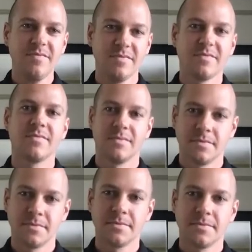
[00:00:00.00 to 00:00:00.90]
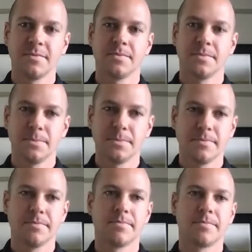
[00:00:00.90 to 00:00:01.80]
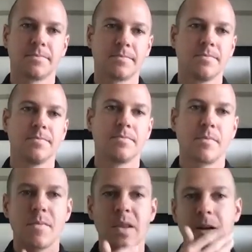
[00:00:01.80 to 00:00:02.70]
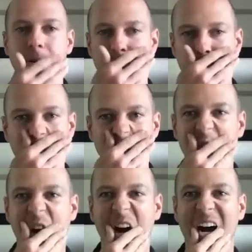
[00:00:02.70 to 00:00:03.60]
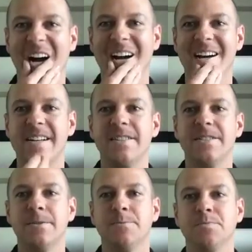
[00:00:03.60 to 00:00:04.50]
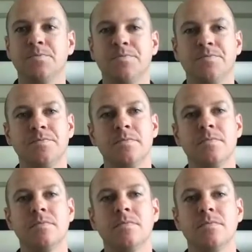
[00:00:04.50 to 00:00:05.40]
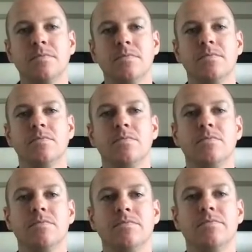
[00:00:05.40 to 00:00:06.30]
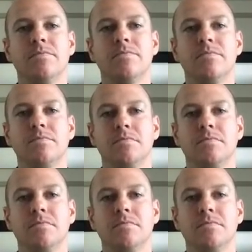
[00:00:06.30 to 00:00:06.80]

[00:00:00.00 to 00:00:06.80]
No words are spoken by the person on screen.